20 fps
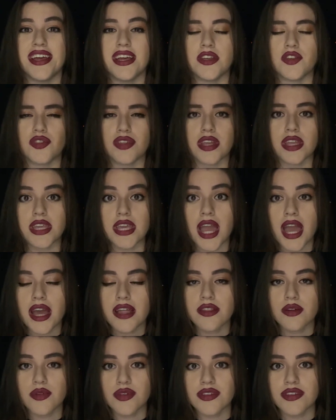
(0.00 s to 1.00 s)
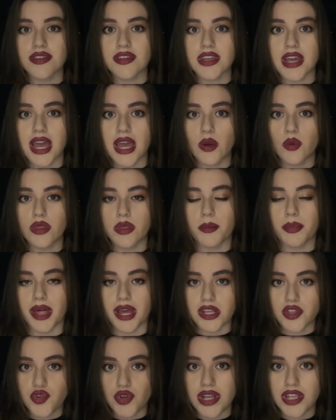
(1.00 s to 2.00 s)
And she's like, yeah, there was this guy with a
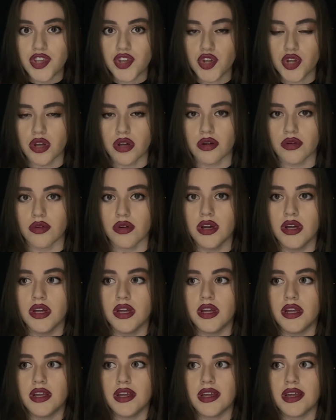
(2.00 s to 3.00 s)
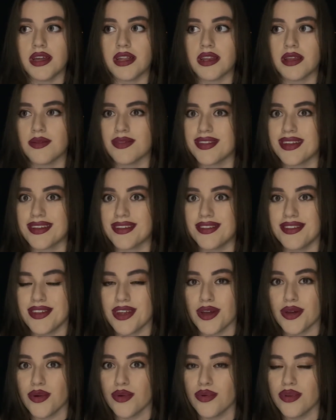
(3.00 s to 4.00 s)
black trench coat. And he was like,
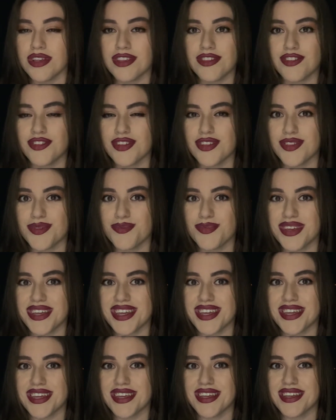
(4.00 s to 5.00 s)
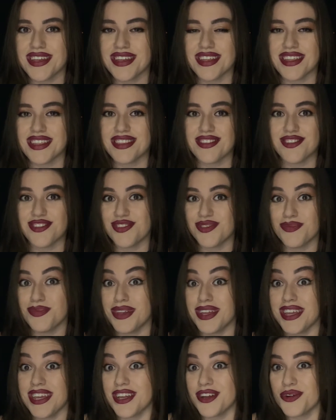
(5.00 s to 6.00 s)
no, it's just me. It's just
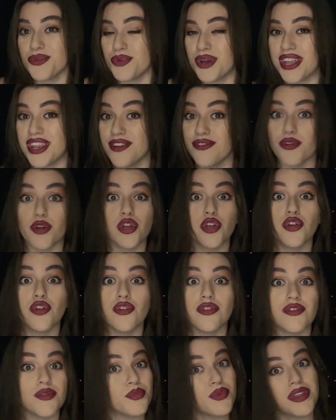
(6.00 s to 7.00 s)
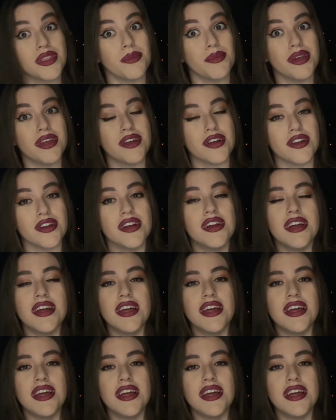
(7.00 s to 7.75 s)
me here waiting for you to bring the beer.